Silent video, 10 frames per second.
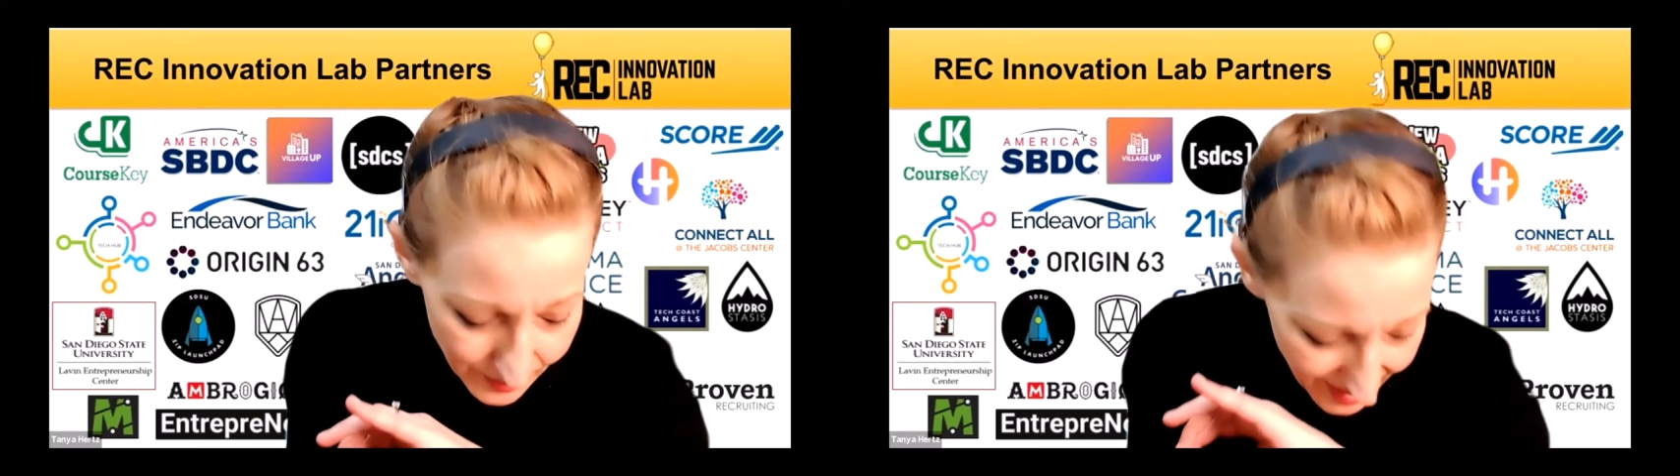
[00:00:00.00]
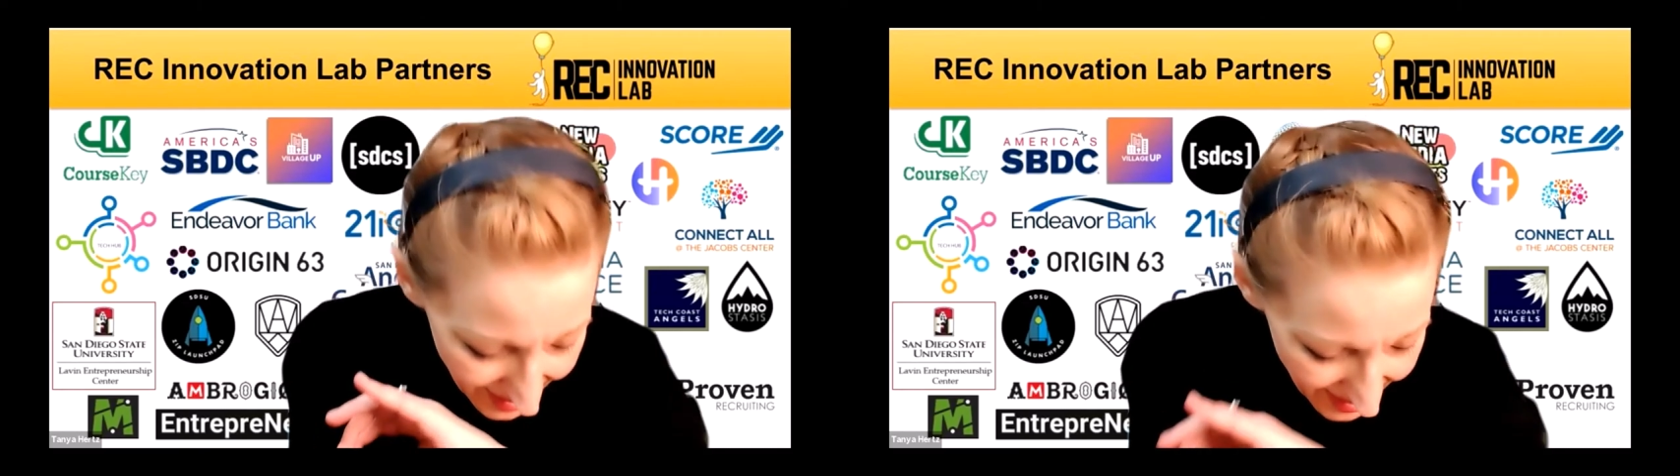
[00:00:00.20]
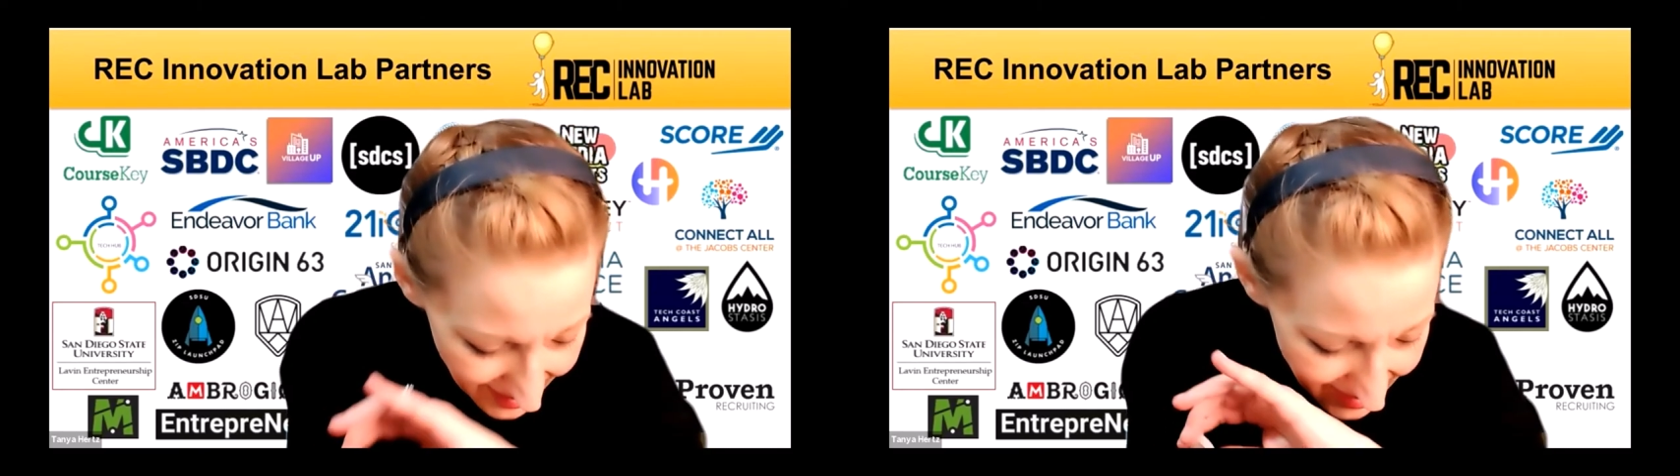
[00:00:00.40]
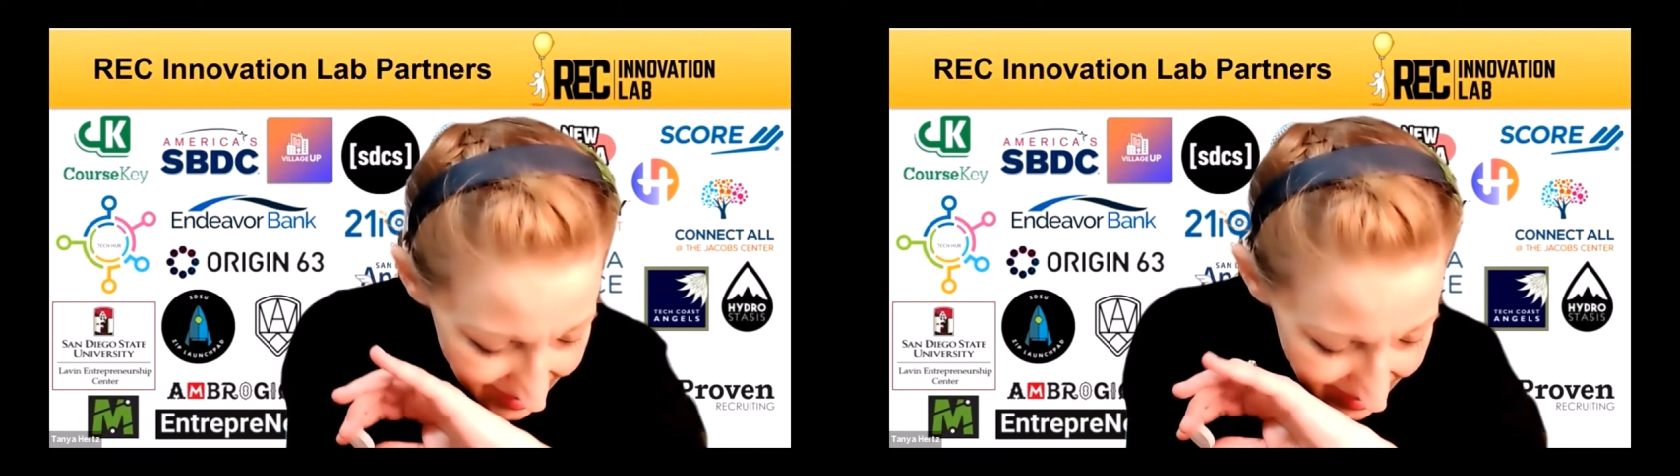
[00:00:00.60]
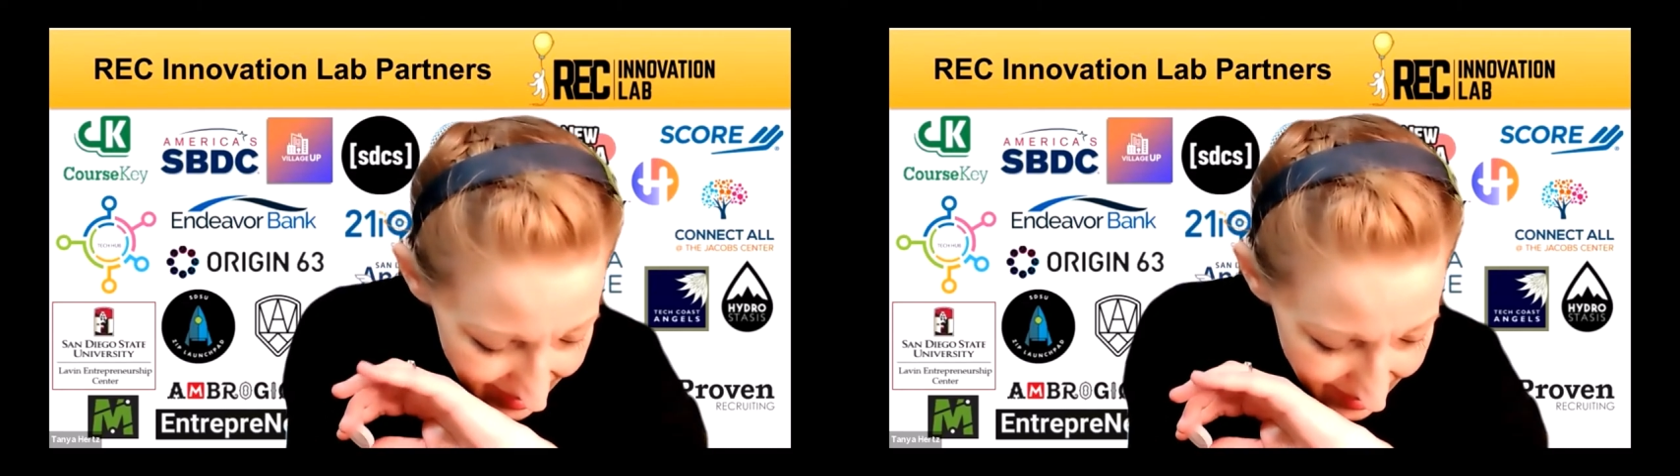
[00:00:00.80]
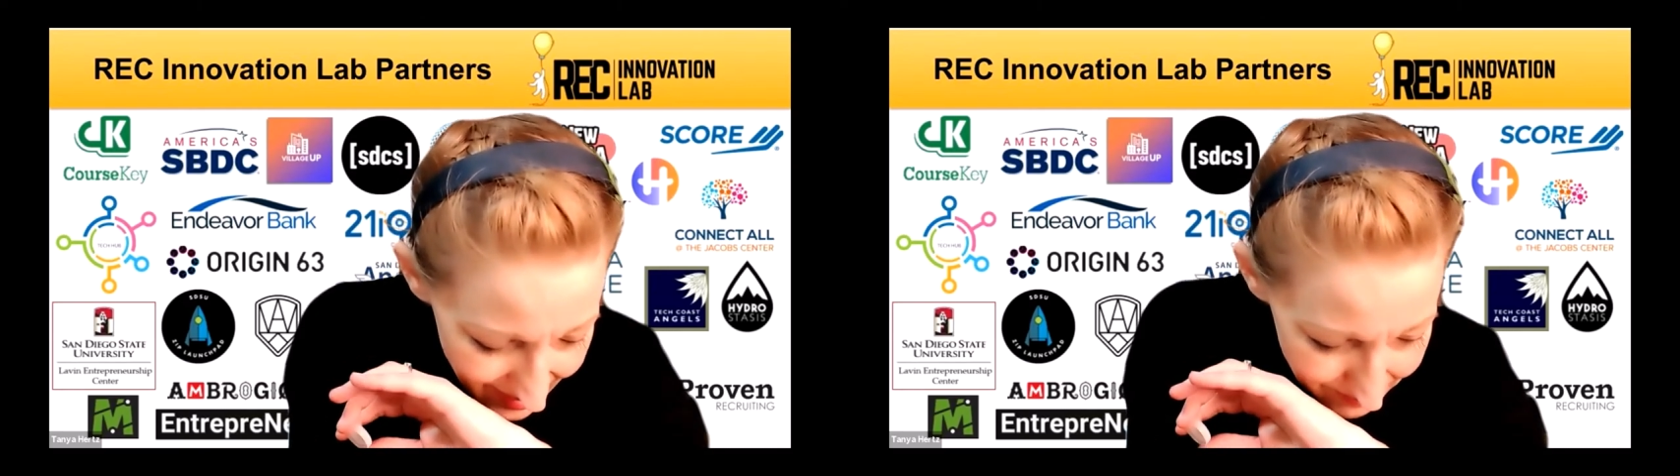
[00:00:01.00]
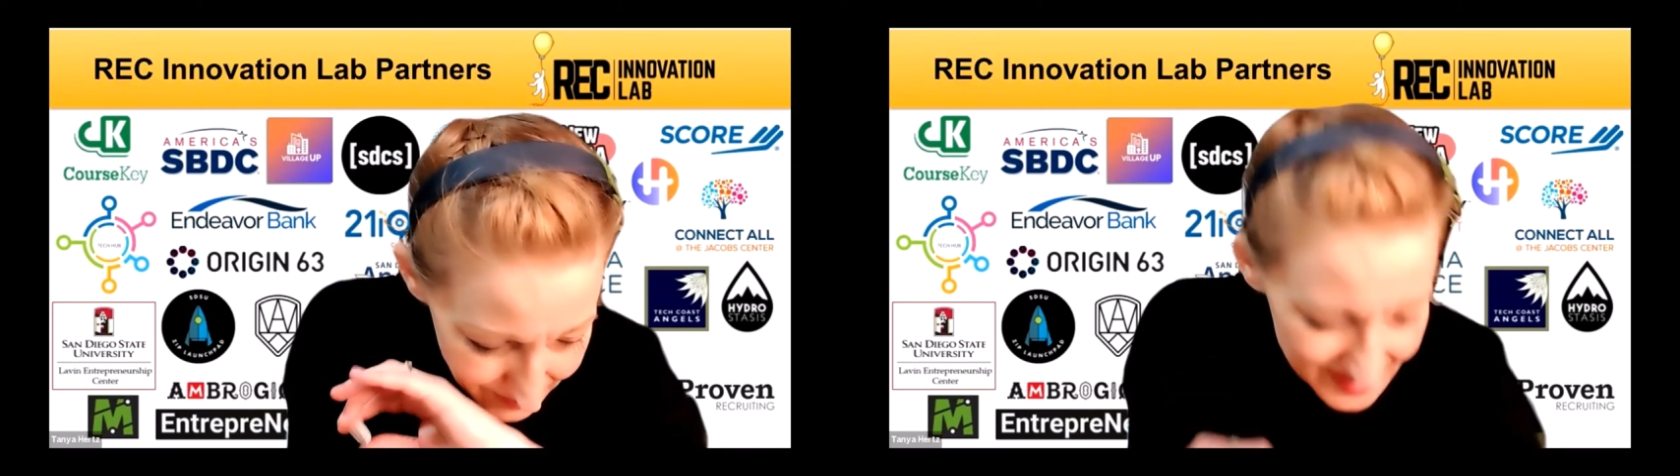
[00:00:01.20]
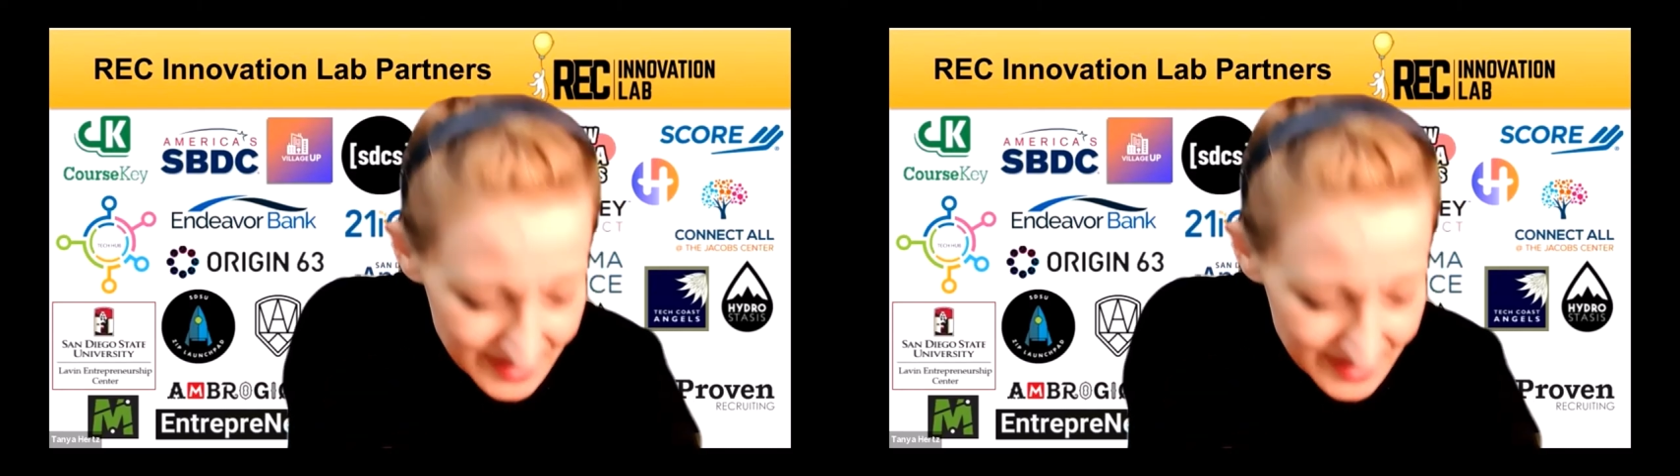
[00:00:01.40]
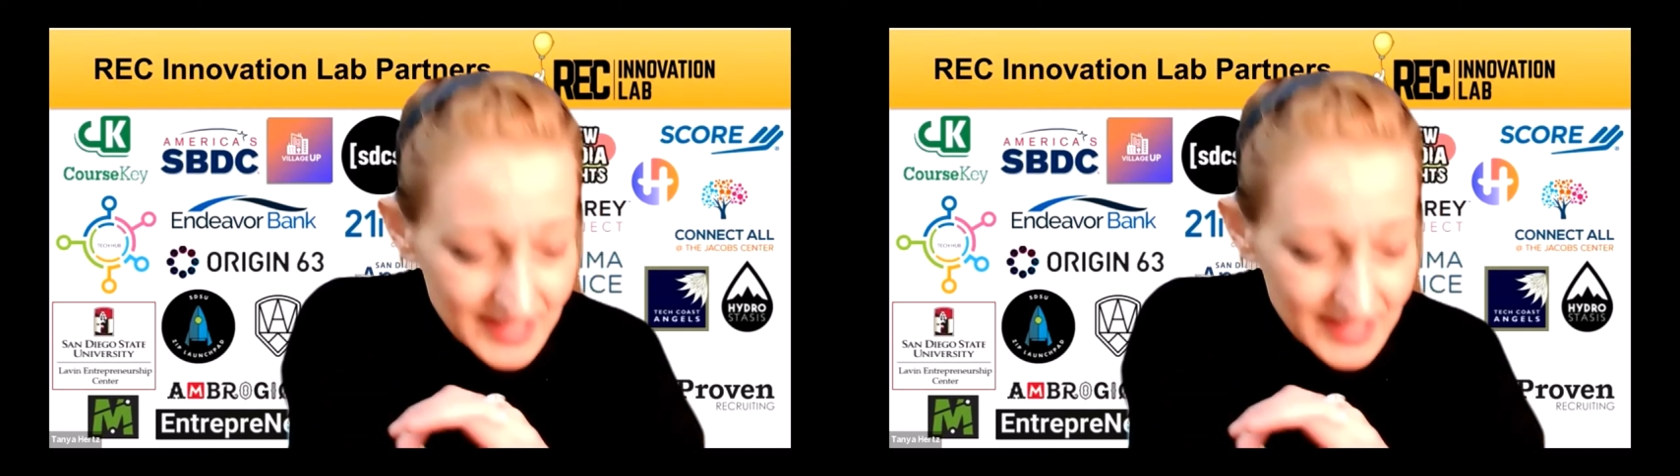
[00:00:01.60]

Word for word: any business